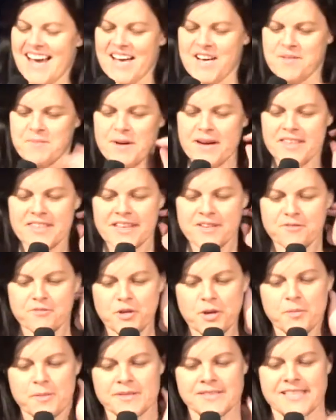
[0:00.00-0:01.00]
I think
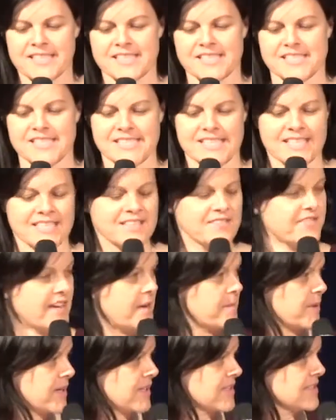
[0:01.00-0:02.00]
Rob has actually done a
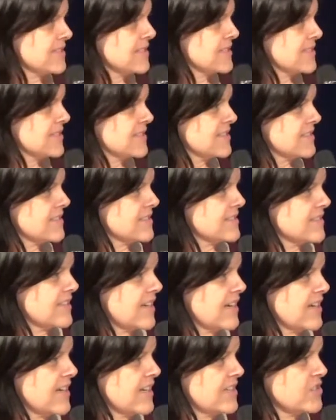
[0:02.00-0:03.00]
fabulous
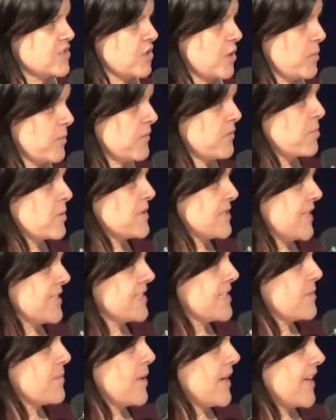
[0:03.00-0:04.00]
job of
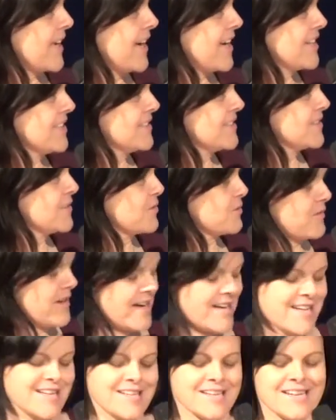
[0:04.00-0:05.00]
presenting my case
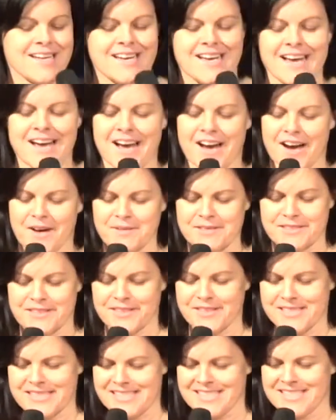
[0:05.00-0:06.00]
already. I was
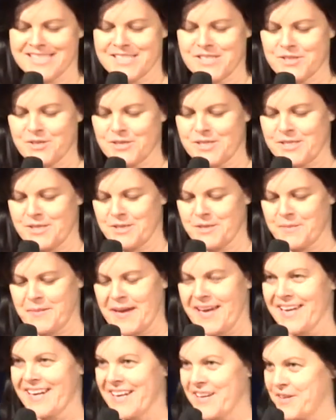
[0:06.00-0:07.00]
going to talk to you
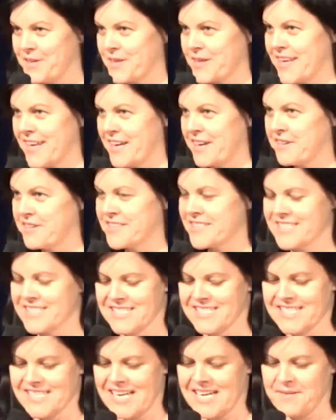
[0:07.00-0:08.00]
about healthcare
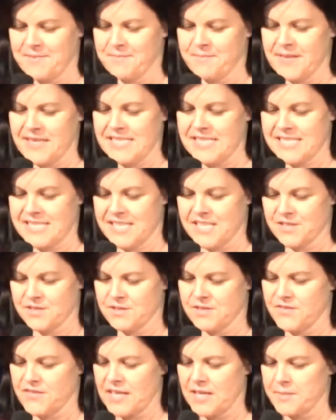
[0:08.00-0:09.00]
and
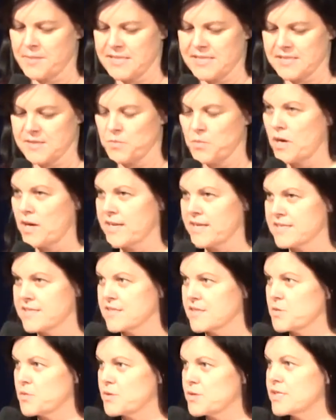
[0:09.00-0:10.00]
international development and why
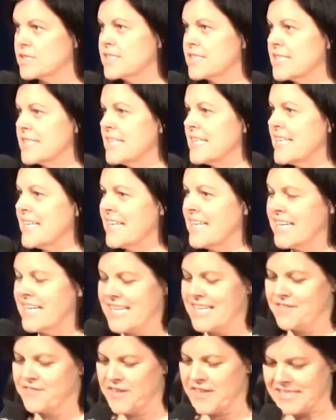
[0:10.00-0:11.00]
it's a good
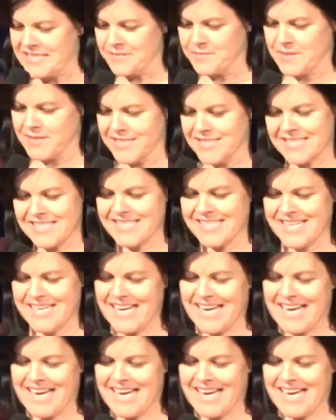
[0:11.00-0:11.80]
investment.